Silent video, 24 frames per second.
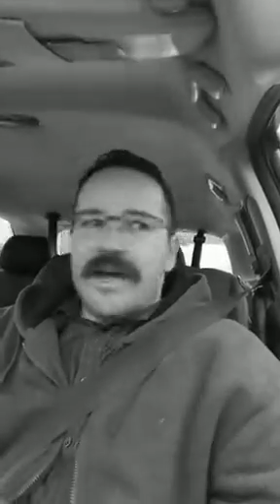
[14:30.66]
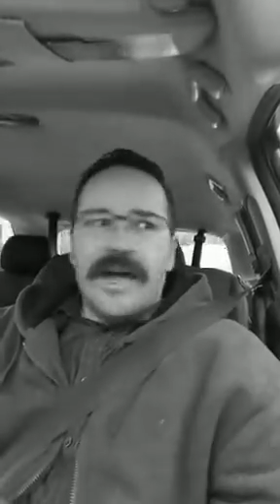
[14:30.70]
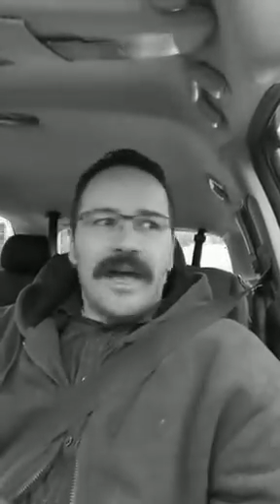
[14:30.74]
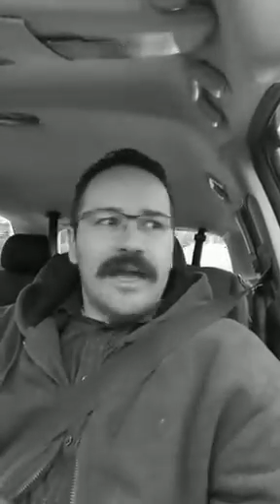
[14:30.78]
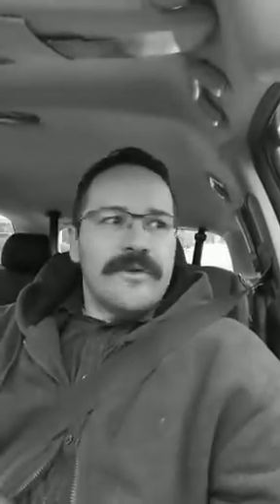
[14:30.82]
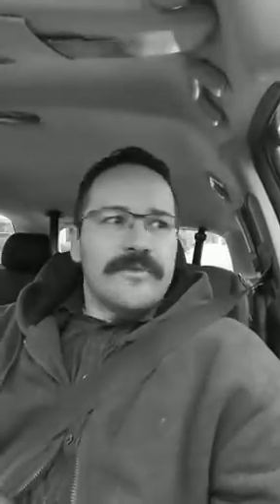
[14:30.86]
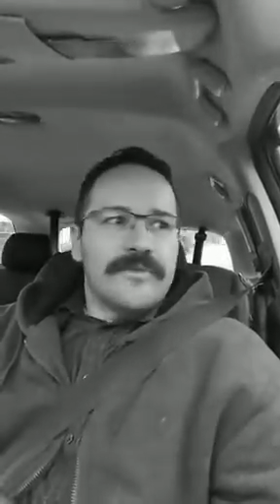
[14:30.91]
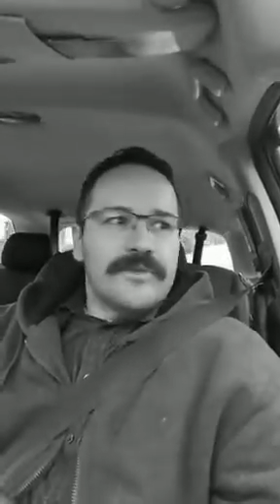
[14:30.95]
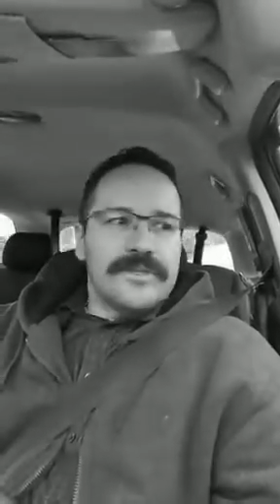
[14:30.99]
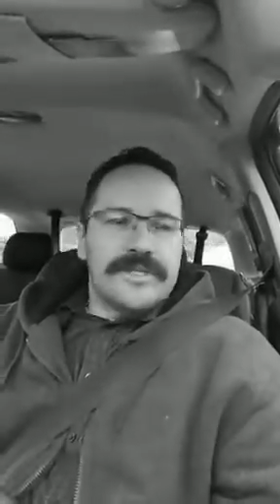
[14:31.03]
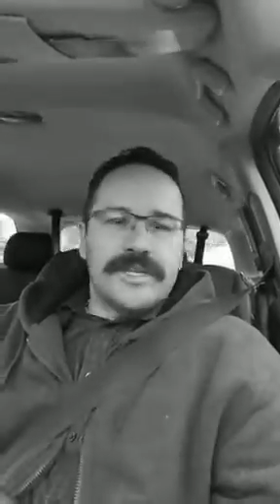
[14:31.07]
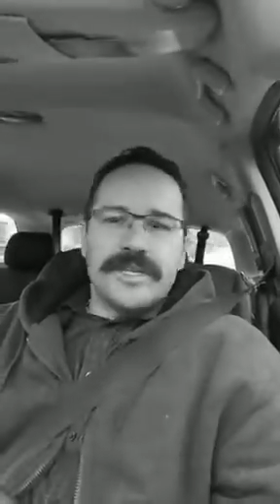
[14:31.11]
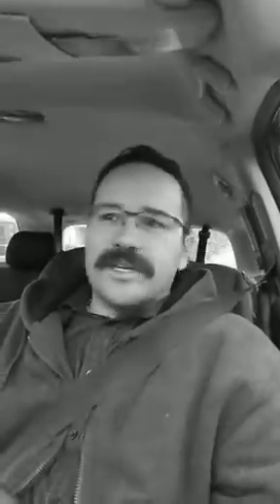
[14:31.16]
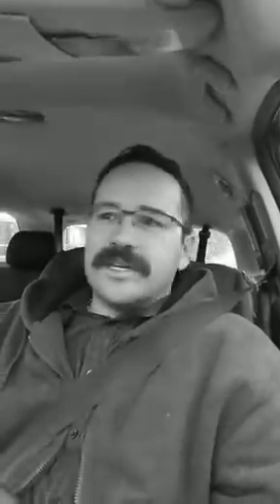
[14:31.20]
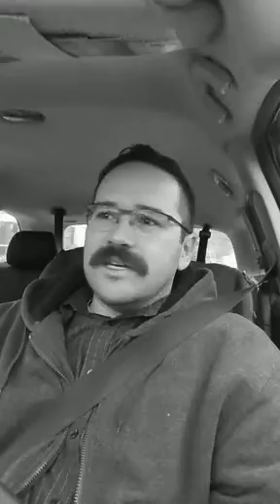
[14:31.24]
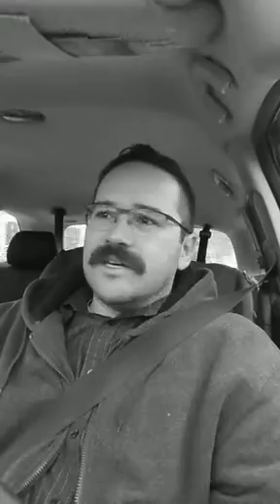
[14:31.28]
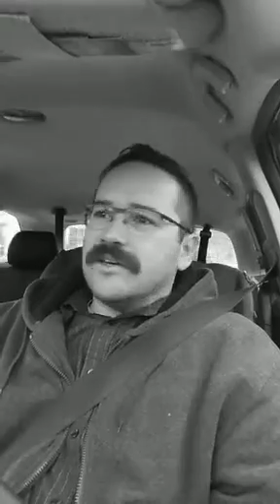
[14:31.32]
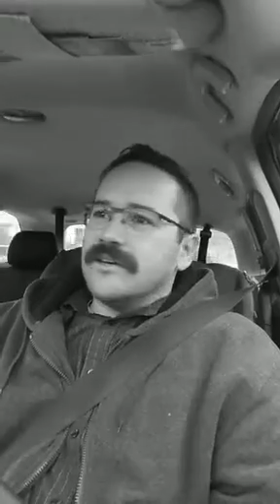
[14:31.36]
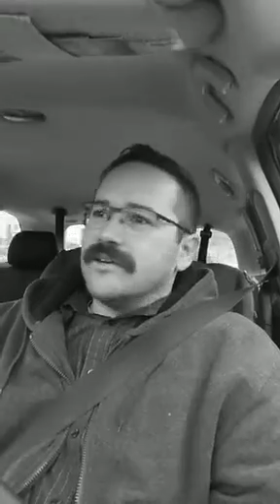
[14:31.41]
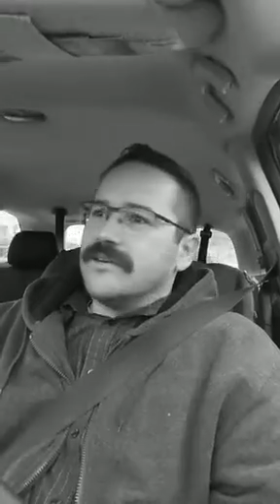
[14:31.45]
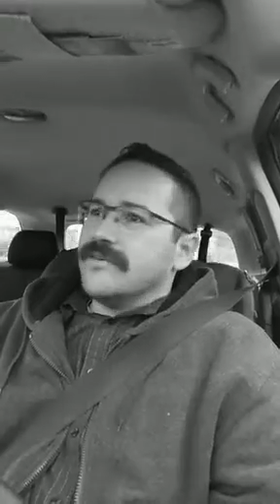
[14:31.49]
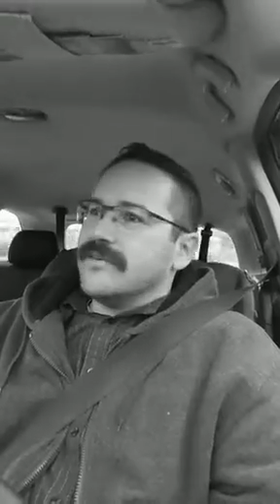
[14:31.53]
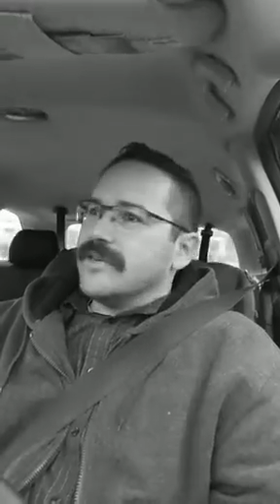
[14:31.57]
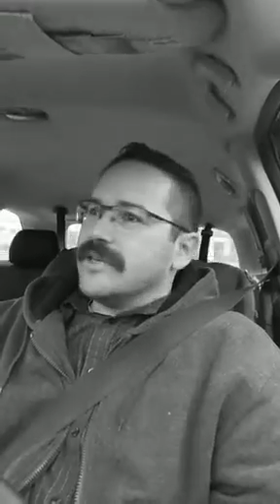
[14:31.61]
I will take
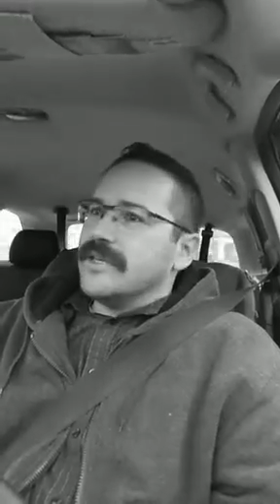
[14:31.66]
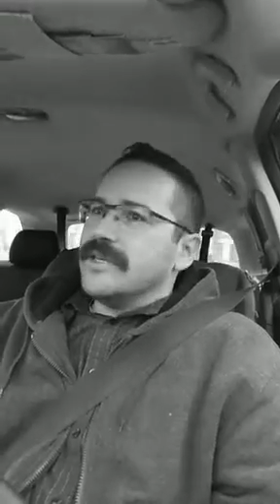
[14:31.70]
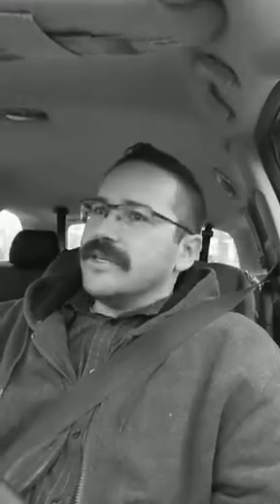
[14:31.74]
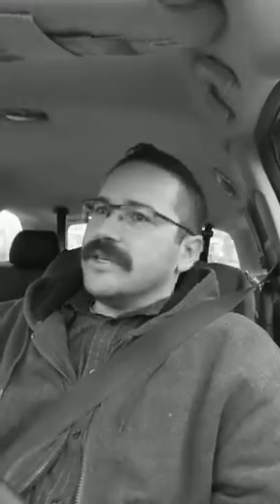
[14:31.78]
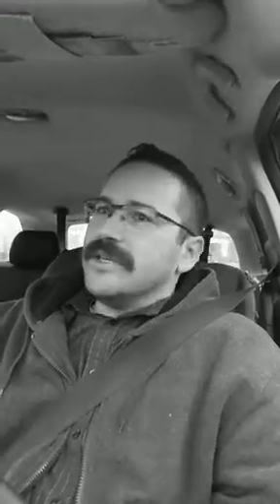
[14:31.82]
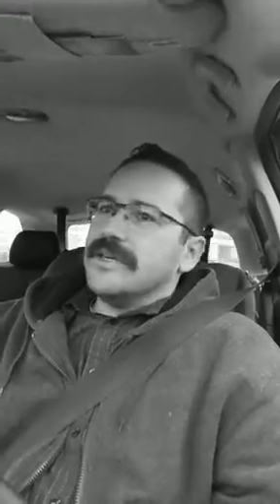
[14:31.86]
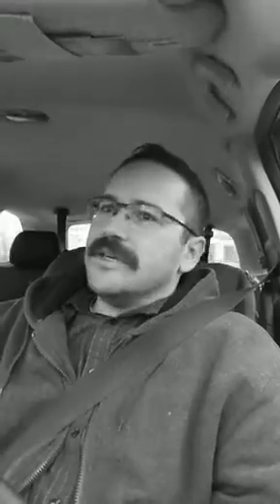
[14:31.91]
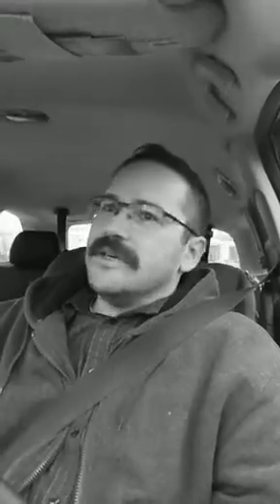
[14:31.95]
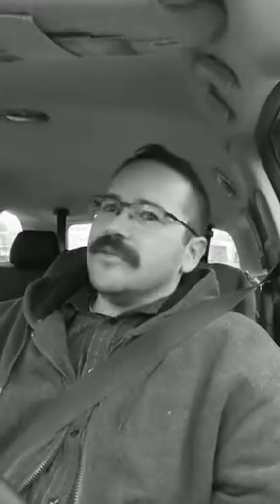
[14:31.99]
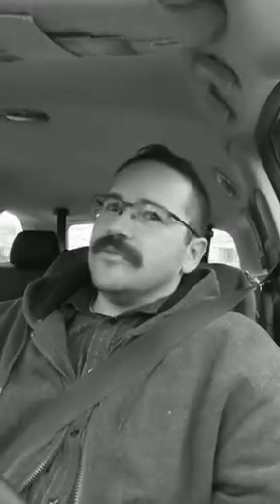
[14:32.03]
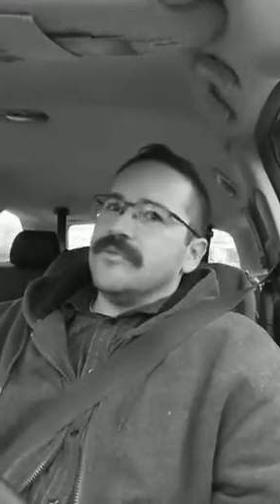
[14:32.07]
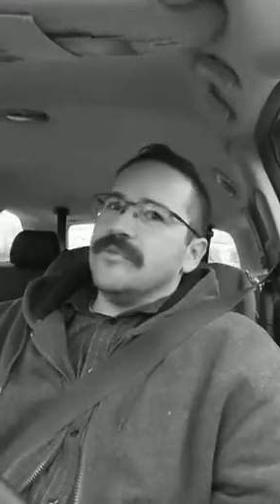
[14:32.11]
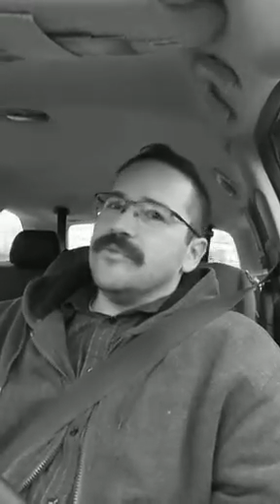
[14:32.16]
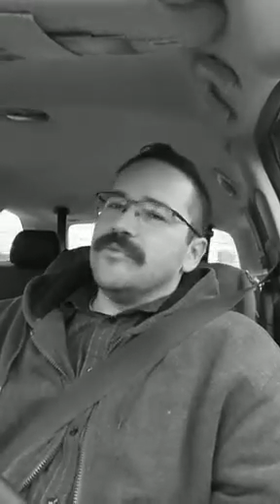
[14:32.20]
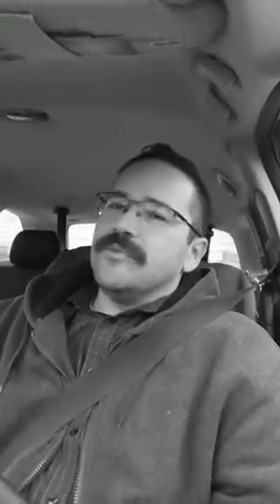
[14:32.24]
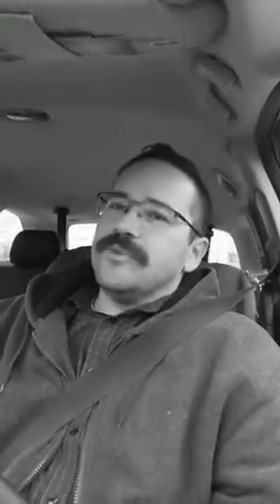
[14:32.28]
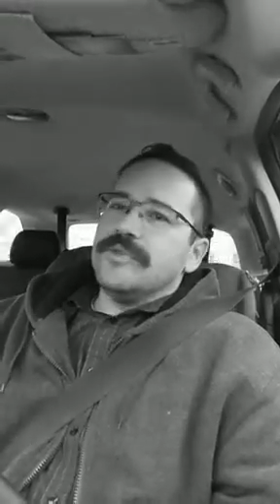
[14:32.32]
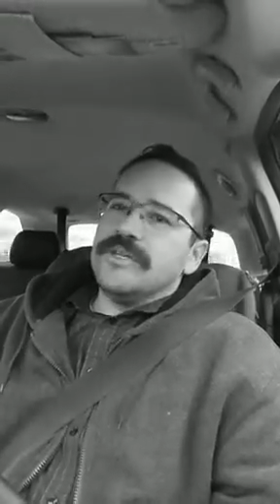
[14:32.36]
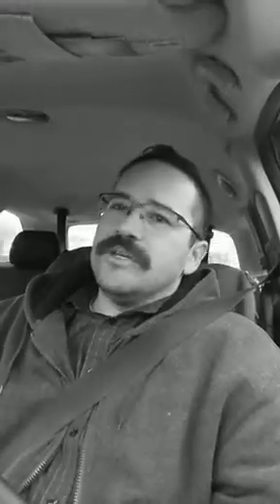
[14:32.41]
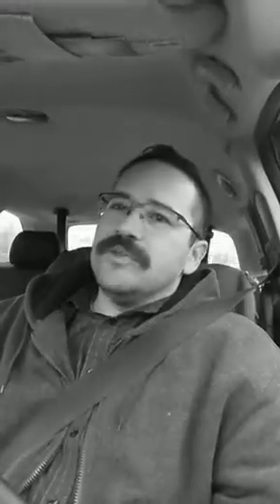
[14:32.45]
care of it. We will